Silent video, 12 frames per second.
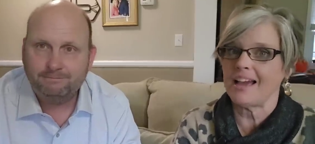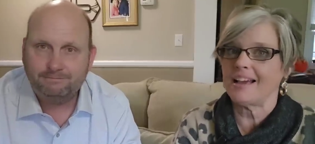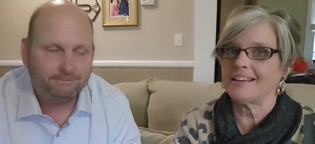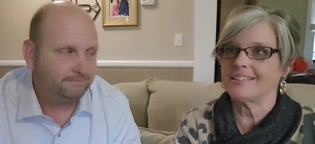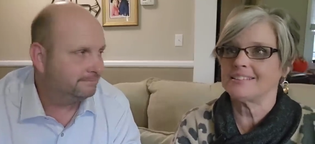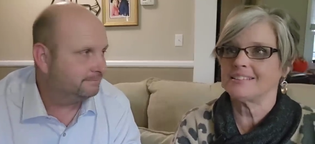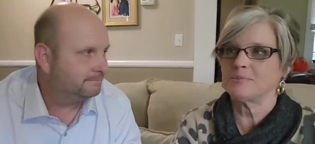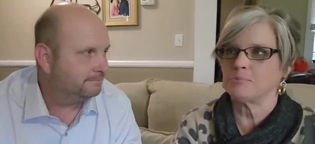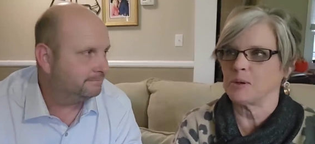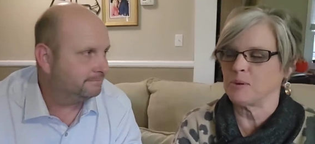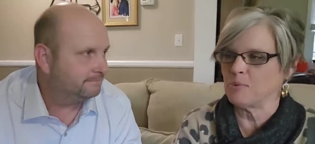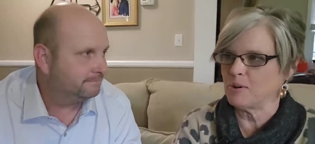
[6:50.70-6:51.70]
Speaker 1: as
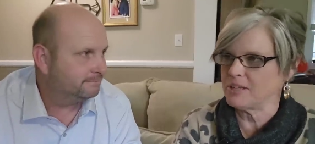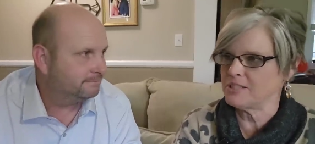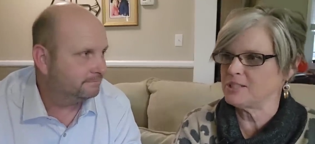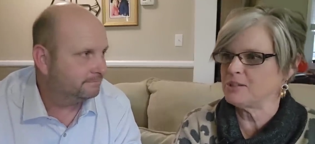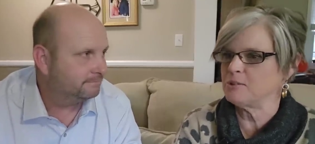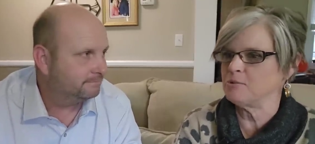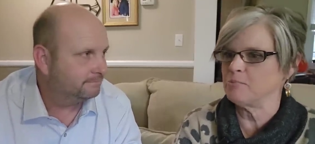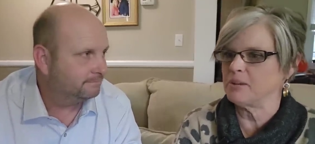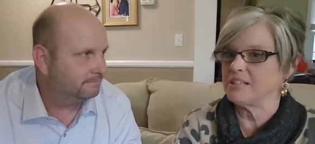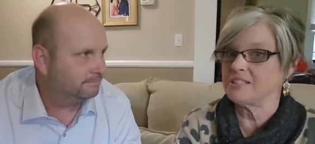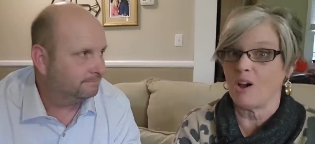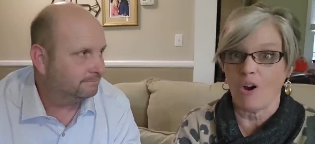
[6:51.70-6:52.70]
we wanted to,
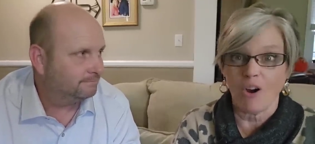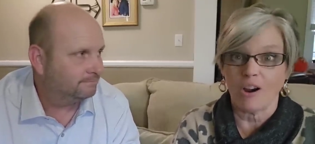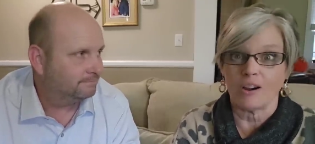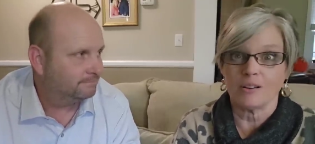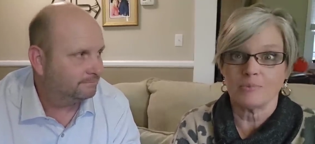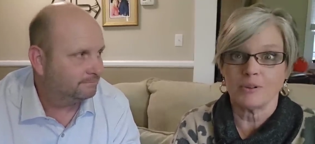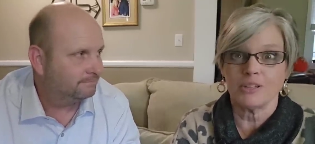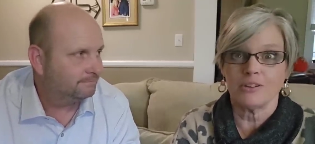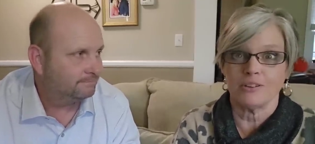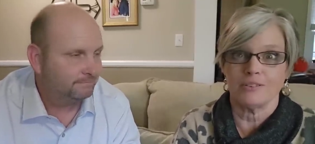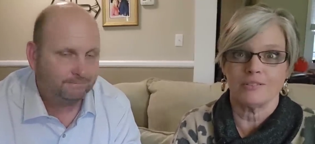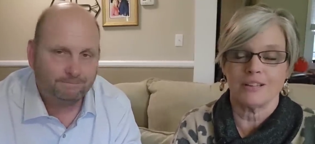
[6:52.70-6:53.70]
but it's hard when
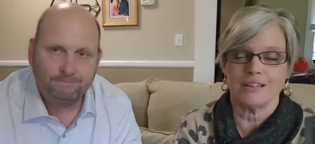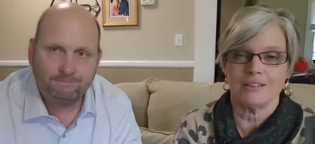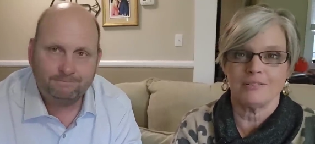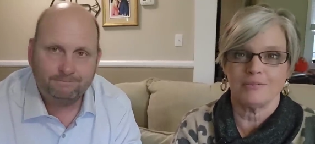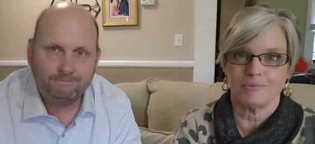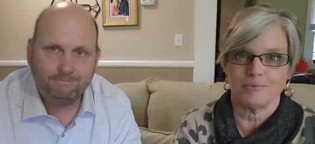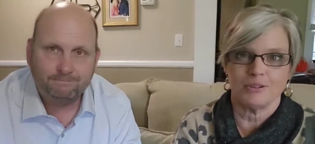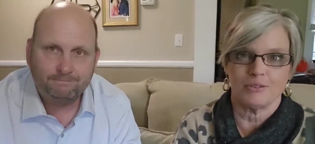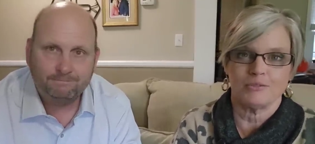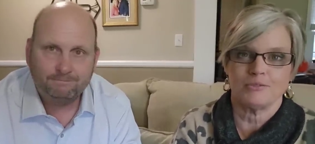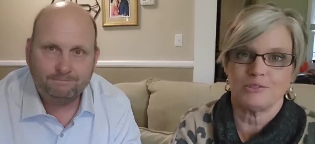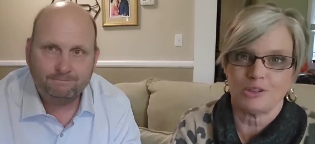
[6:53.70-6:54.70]
you're
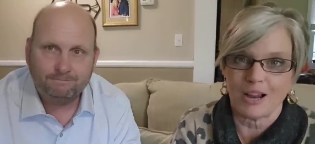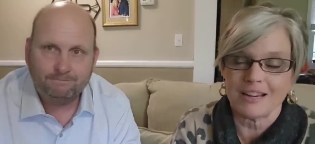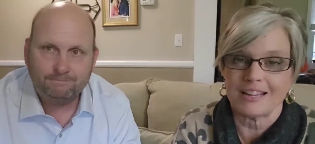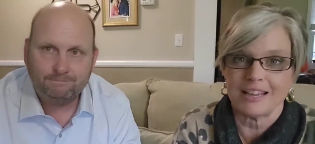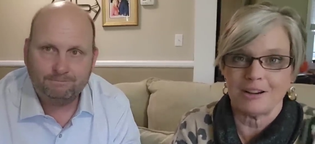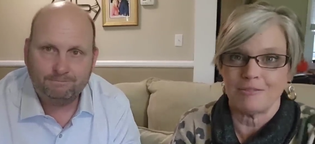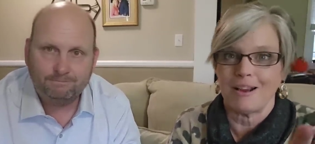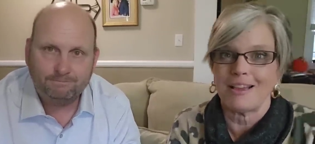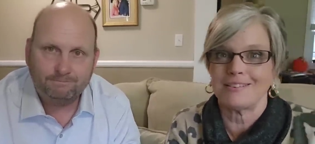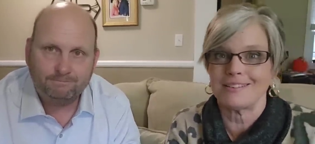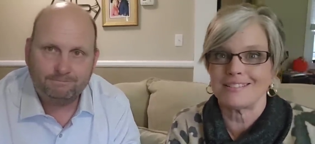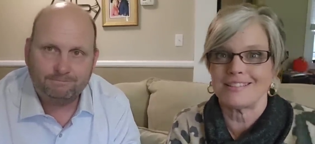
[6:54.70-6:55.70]
you're eh, trying to get
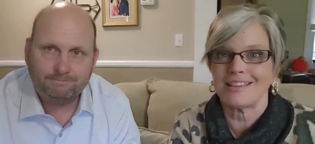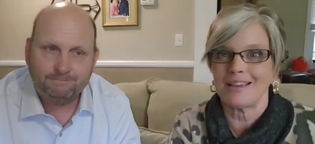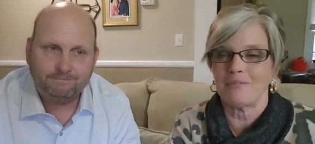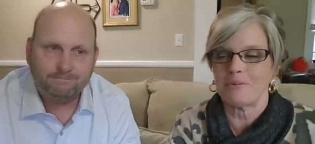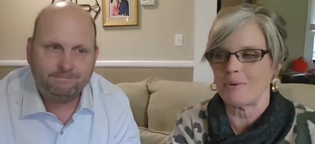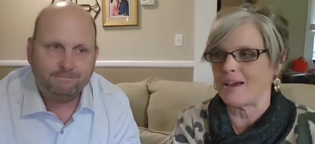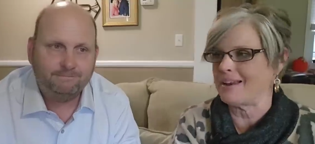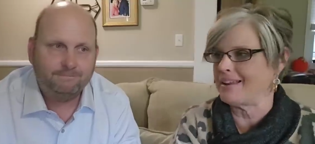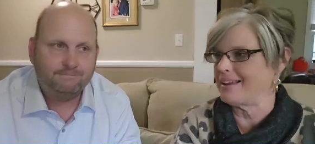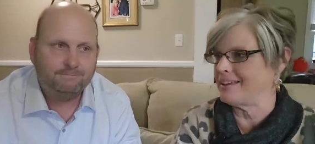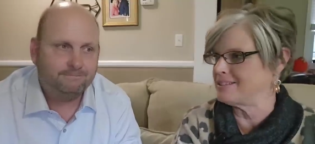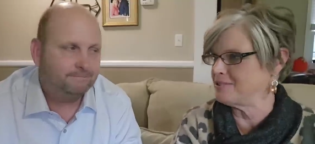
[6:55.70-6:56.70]
around to see
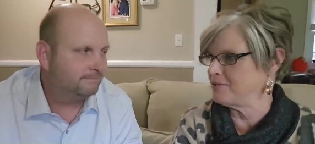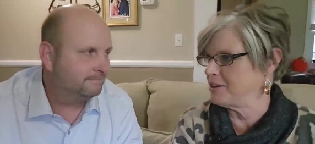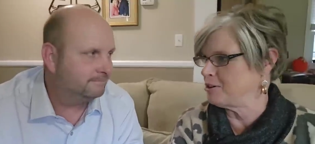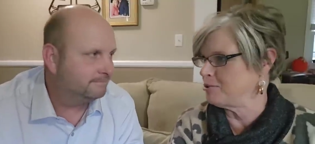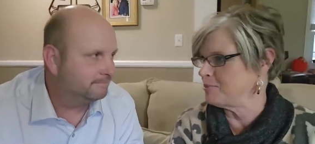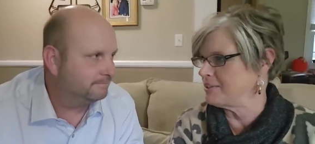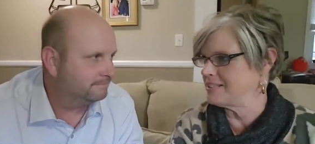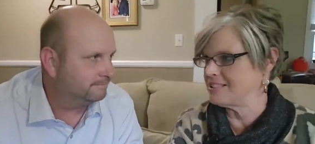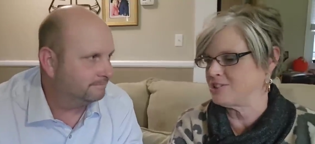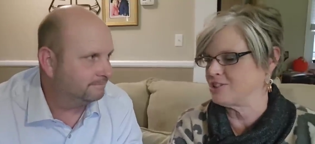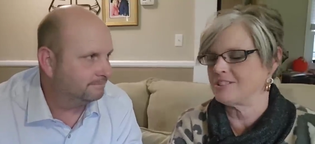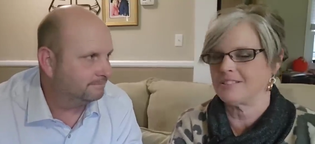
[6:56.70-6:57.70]
everybody and to film and
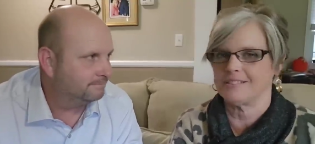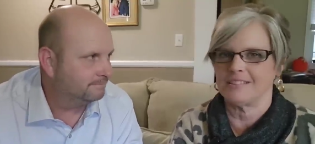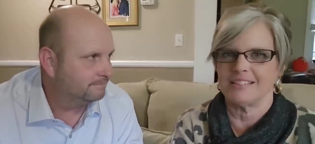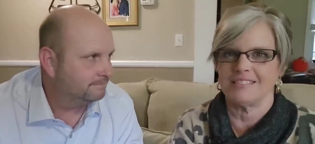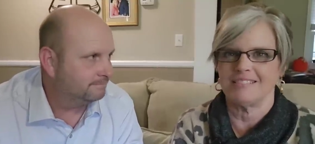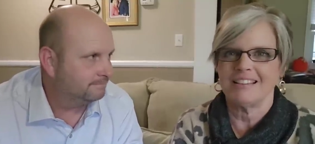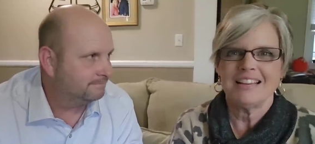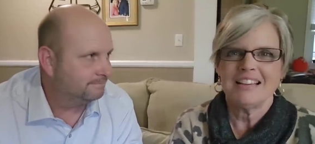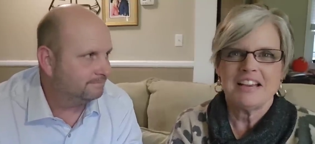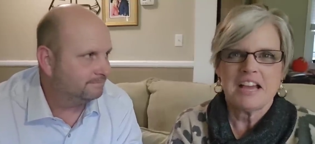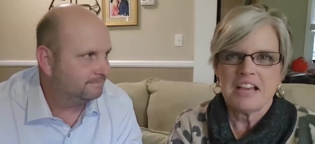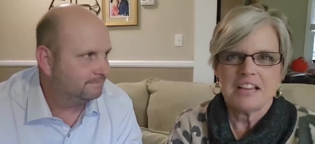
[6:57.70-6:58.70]
it's just it
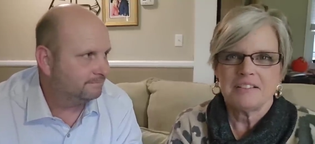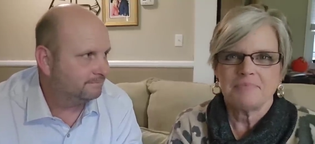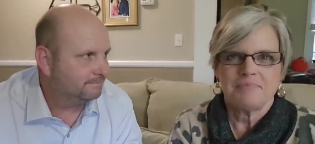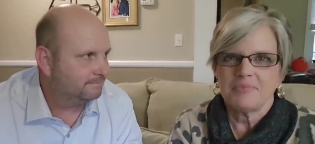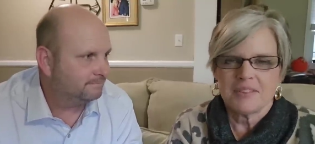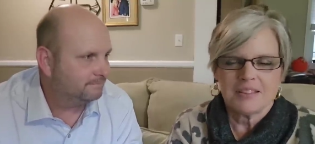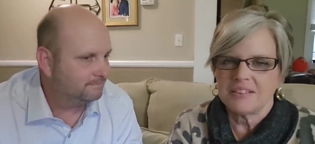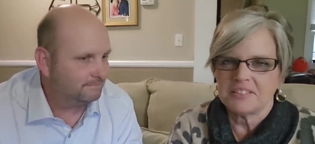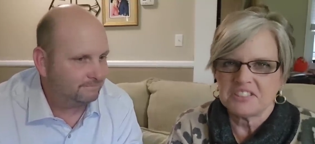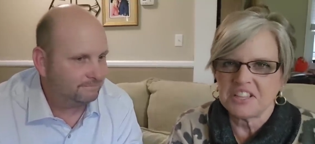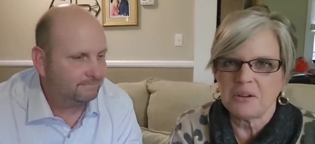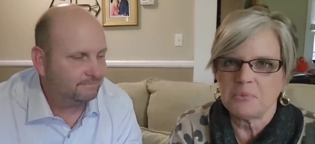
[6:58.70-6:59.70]

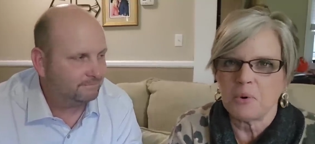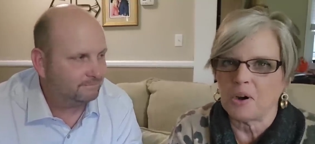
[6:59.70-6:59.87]
doesn't